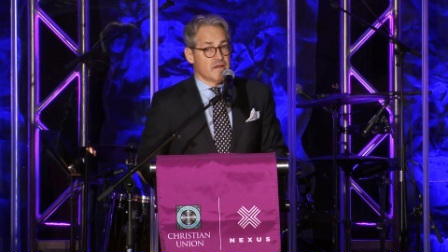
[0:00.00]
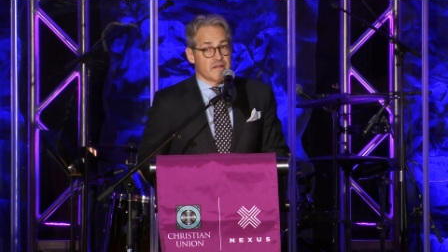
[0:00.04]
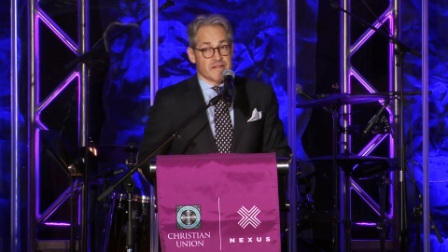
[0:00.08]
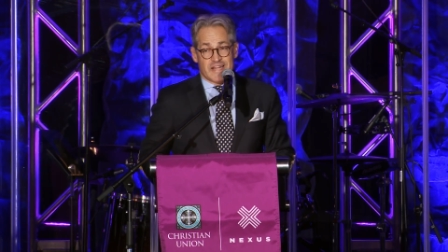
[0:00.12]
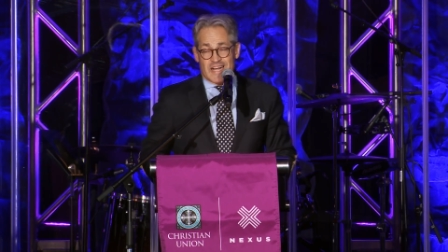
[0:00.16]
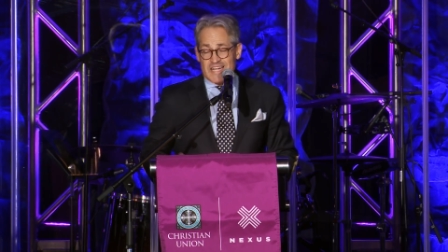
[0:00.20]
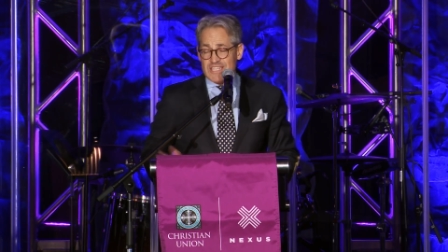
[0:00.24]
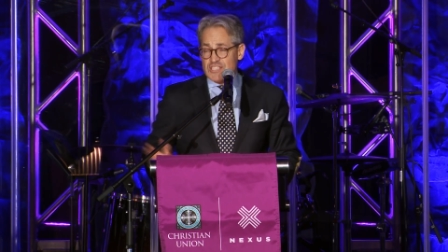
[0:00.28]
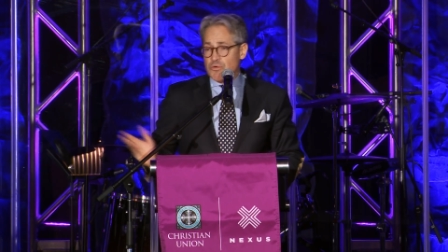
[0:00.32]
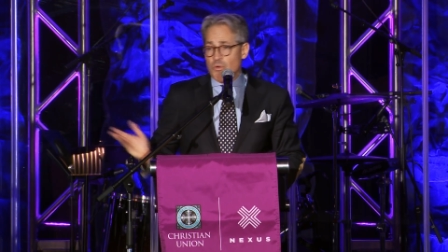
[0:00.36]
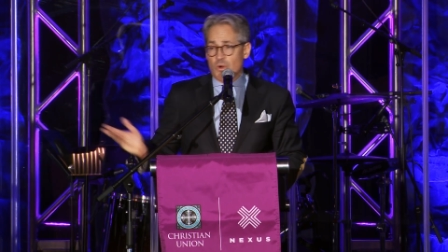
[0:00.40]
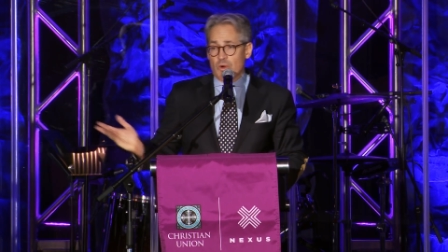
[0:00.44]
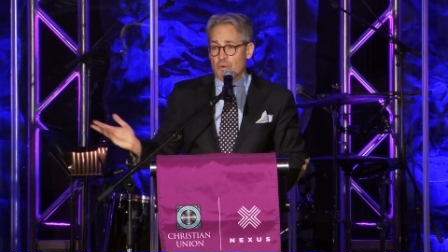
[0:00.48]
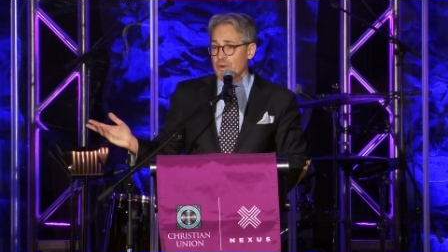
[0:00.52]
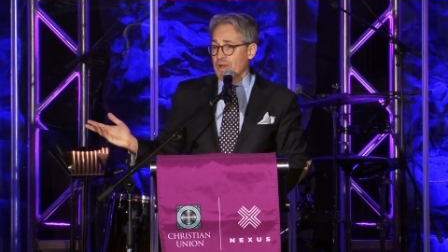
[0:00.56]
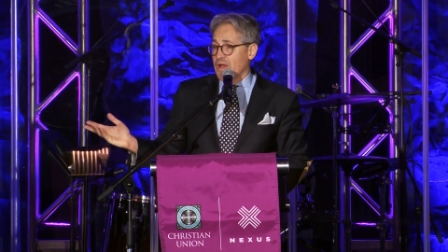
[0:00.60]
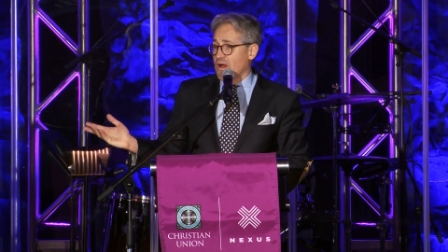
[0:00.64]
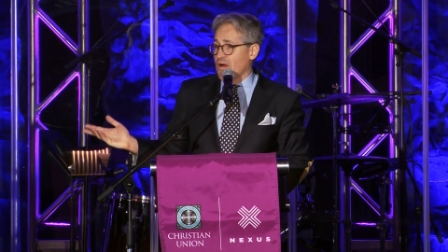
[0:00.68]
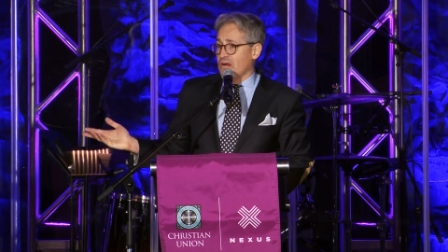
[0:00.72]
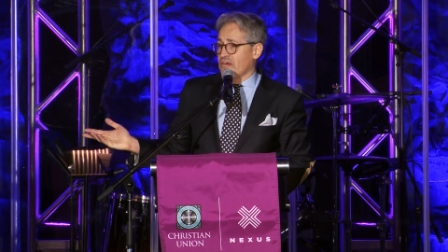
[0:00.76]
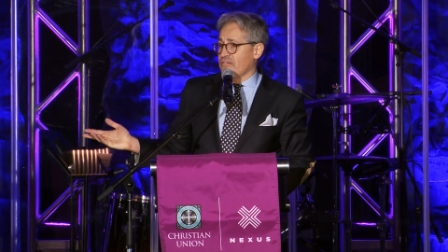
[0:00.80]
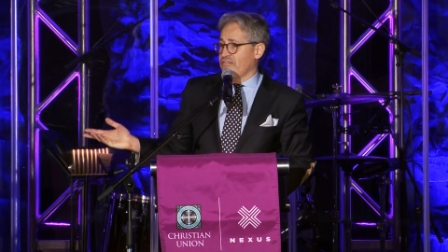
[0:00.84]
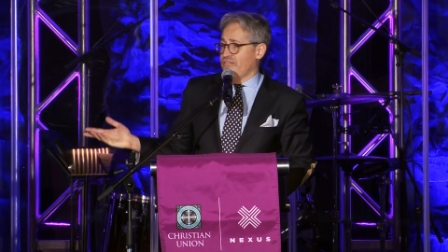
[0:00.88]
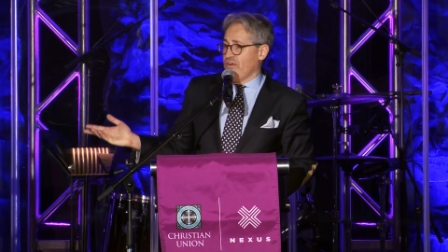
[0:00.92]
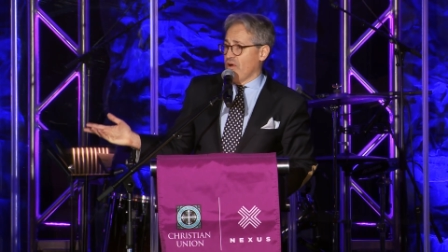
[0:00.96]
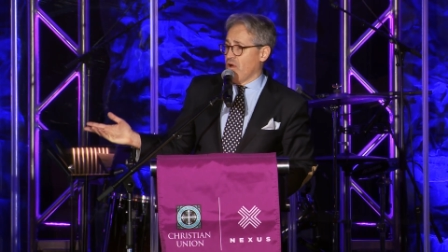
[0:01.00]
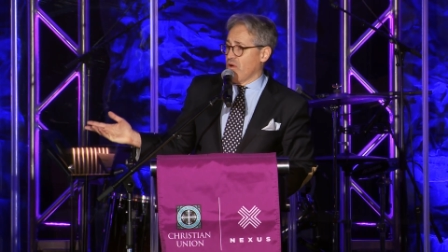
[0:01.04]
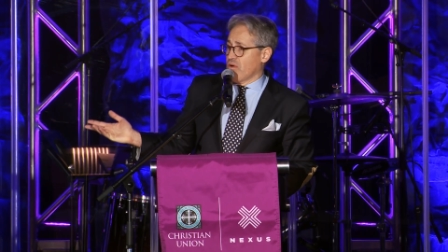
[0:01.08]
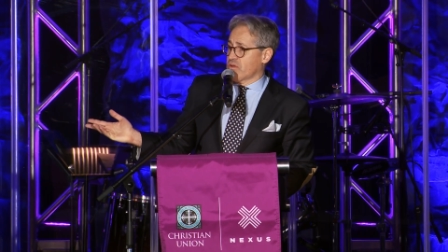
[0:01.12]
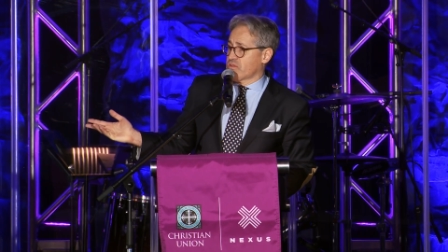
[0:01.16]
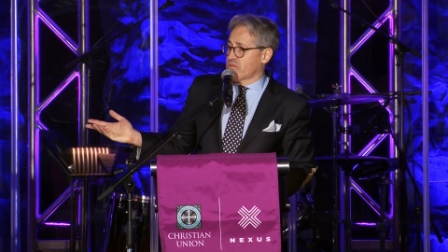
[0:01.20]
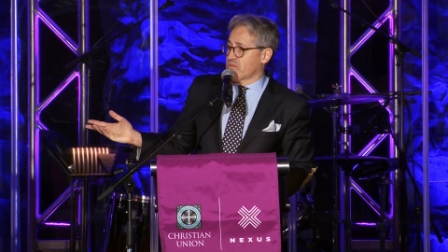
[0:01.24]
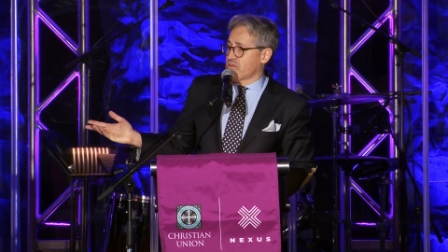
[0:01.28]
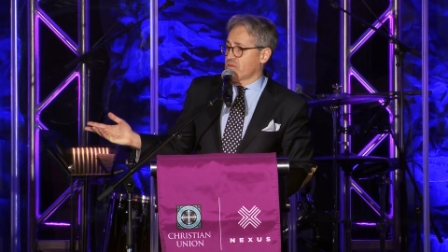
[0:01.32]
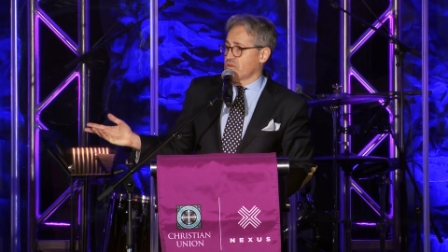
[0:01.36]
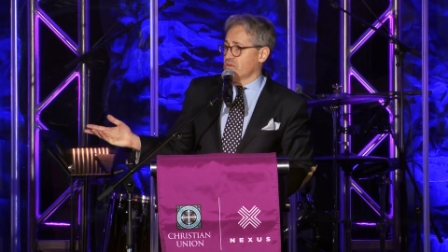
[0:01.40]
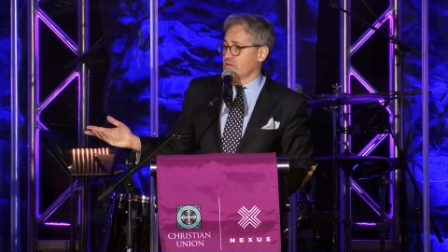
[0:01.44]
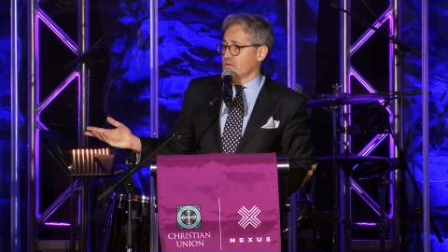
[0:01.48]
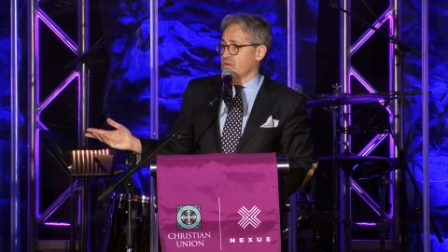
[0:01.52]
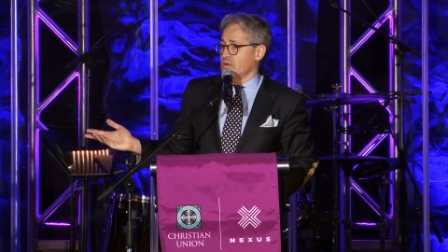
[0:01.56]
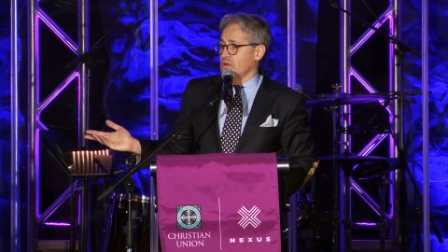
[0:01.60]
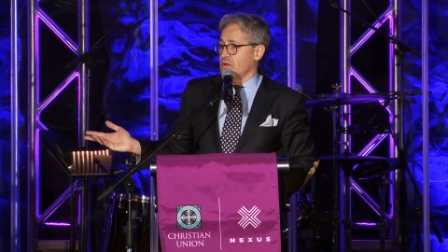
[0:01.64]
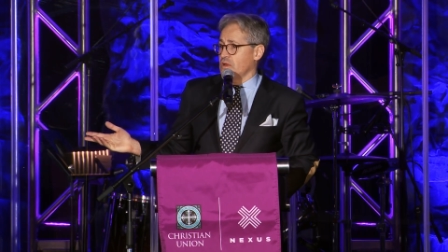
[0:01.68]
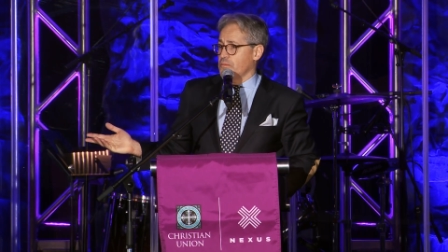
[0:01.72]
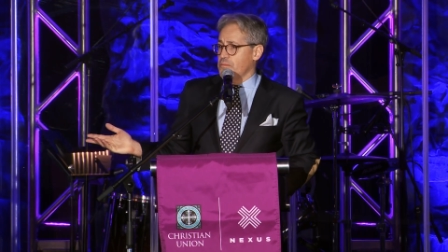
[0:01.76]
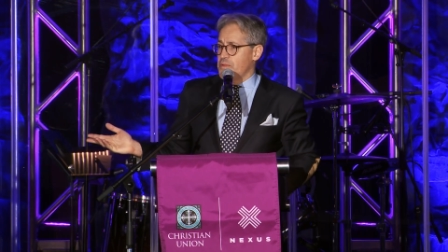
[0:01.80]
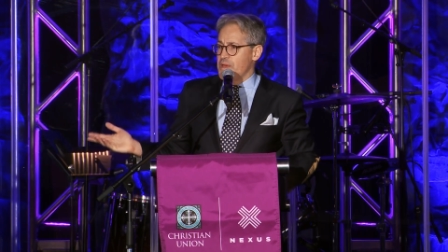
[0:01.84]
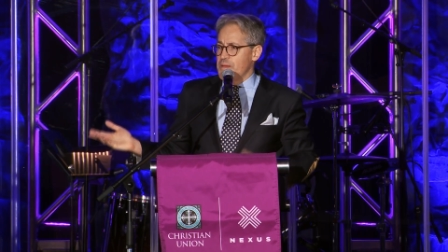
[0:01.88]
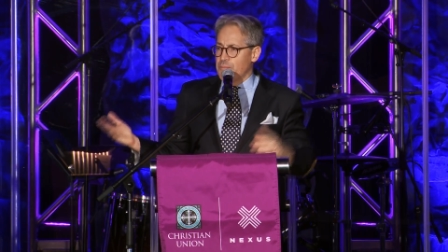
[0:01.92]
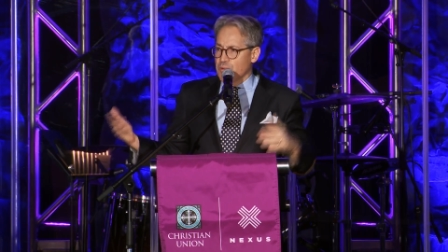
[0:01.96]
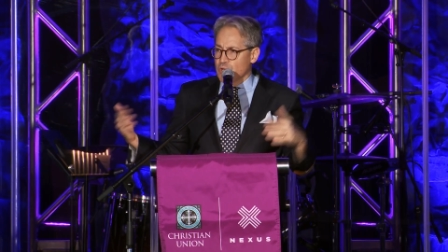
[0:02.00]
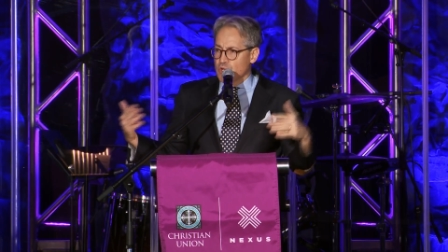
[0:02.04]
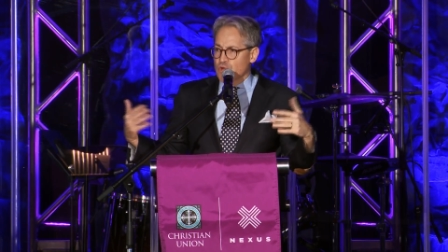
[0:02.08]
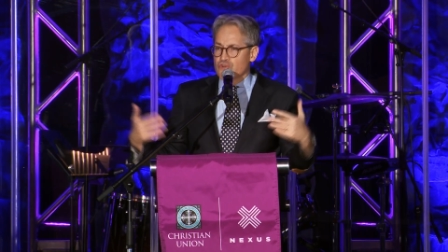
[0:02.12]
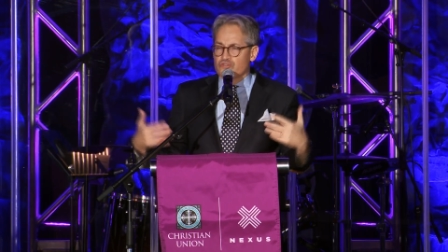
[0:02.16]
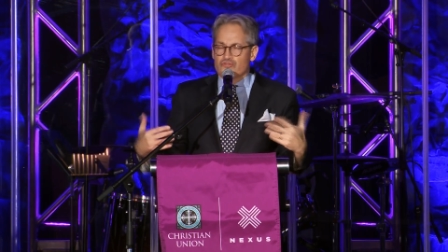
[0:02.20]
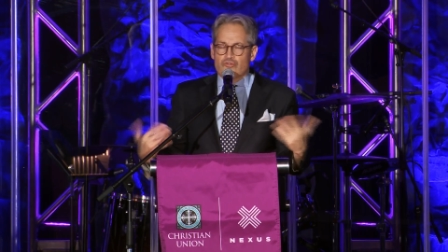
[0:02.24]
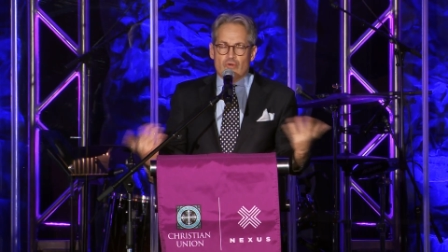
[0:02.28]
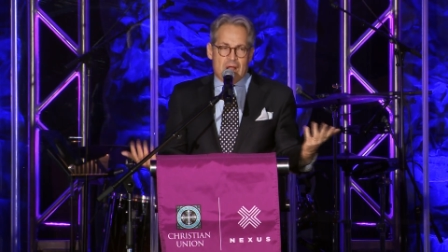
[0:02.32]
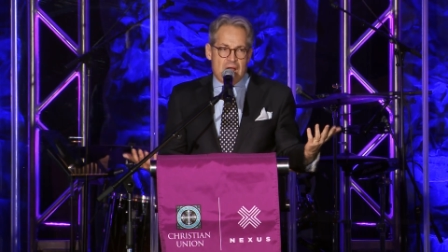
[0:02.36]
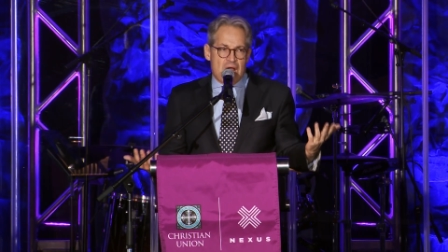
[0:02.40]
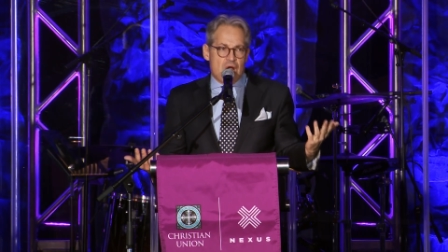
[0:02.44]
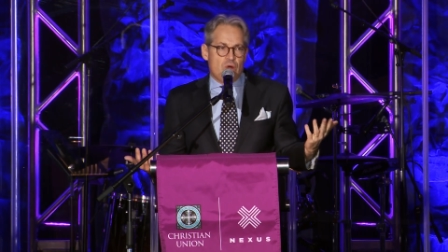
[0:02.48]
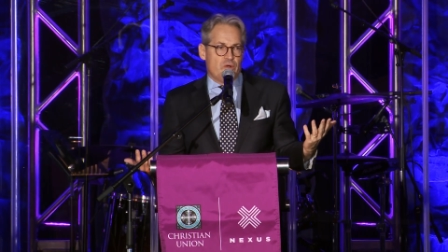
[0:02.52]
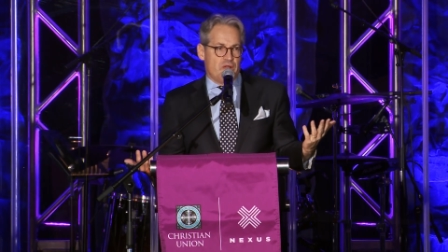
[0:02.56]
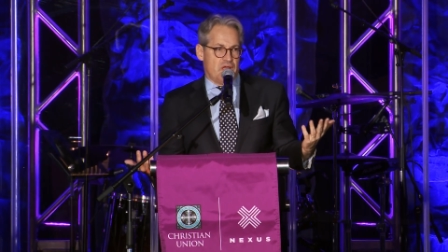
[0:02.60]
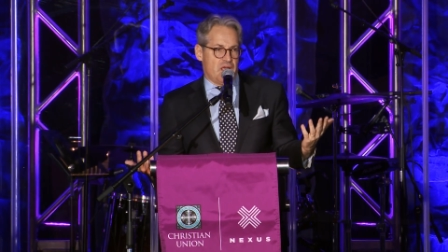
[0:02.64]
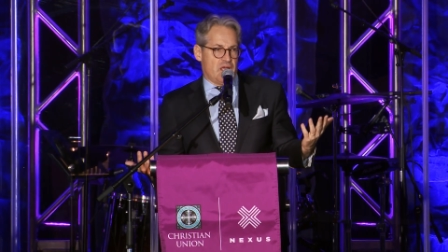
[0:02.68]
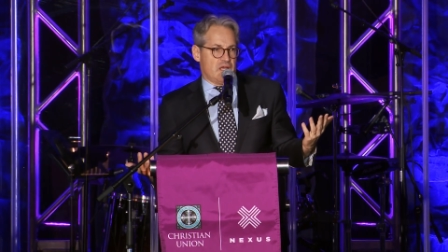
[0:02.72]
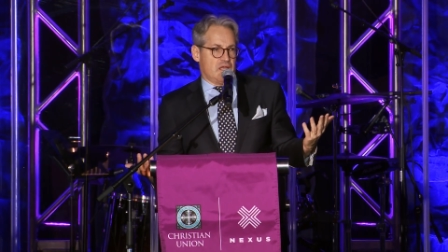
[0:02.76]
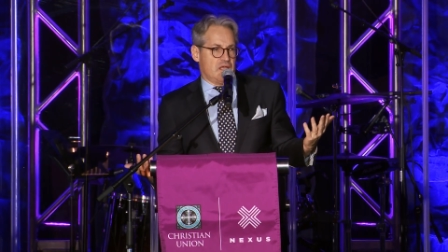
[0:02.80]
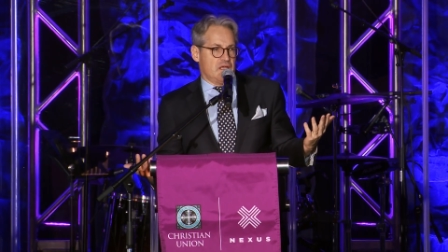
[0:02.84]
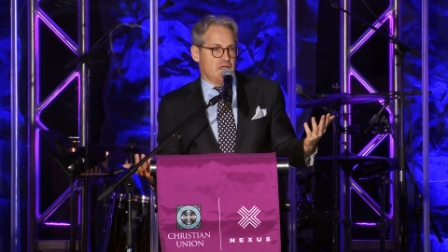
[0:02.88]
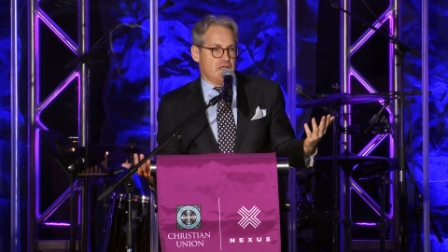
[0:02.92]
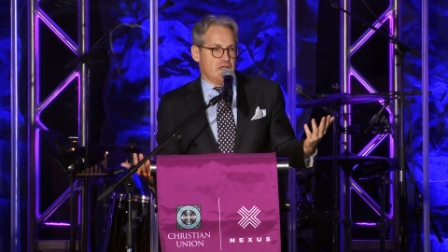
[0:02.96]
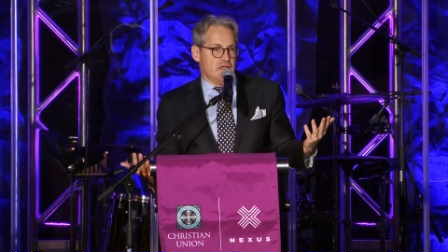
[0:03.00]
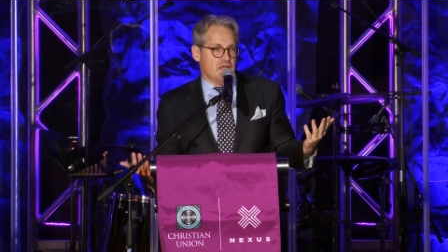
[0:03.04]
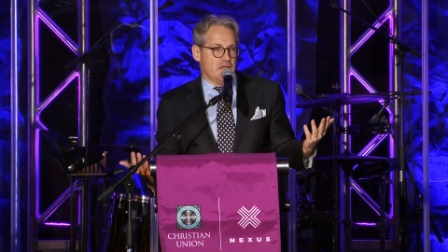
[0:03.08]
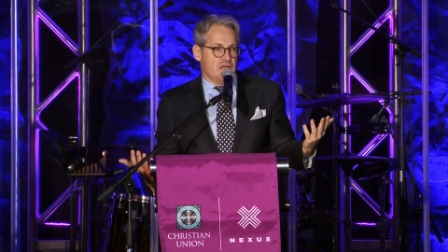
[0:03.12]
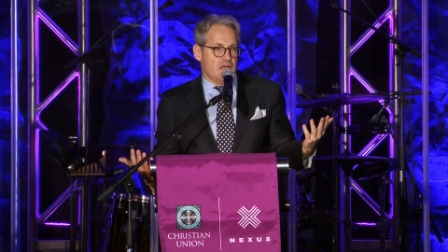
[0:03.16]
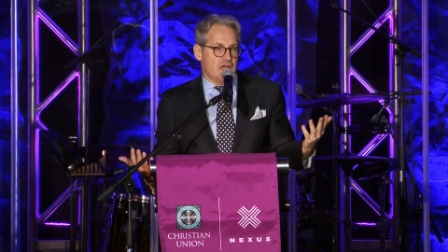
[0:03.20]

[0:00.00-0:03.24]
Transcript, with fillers: That's where we are, folks. People are drowning,